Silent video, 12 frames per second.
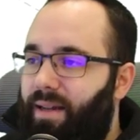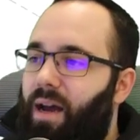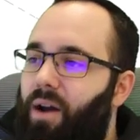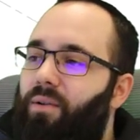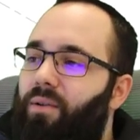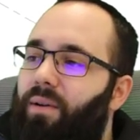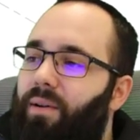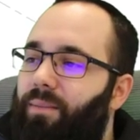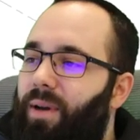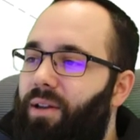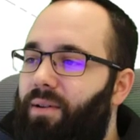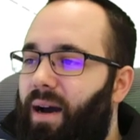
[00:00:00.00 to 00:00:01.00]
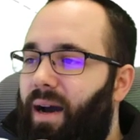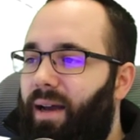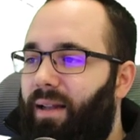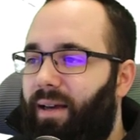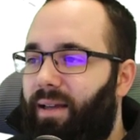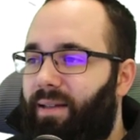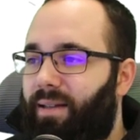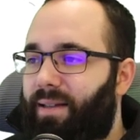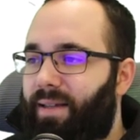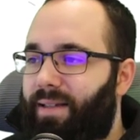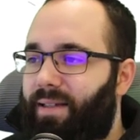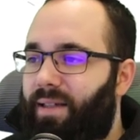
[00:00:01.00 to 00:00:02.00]
Now, when you highlight
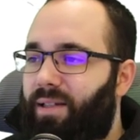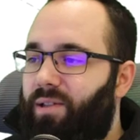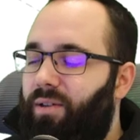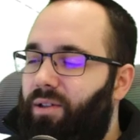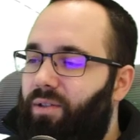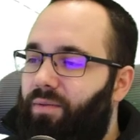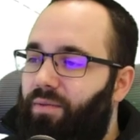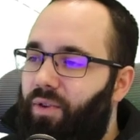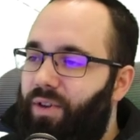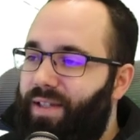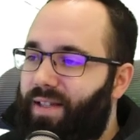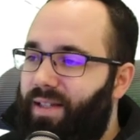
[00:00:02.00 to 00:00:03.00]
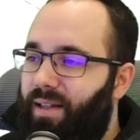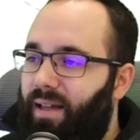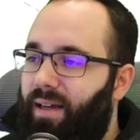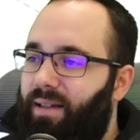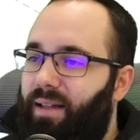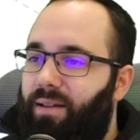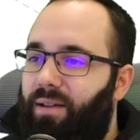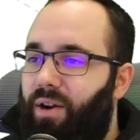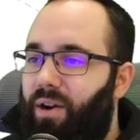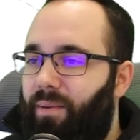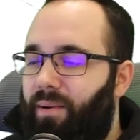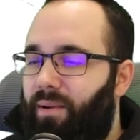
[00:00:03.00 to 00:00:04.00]
this, it's going to first select the
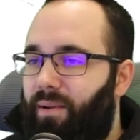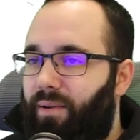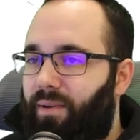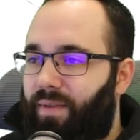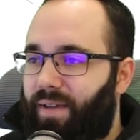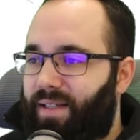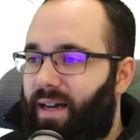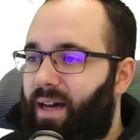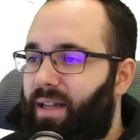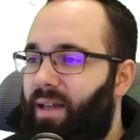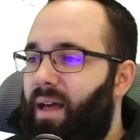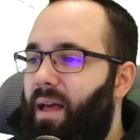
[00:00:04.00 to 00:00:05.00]
entire facade,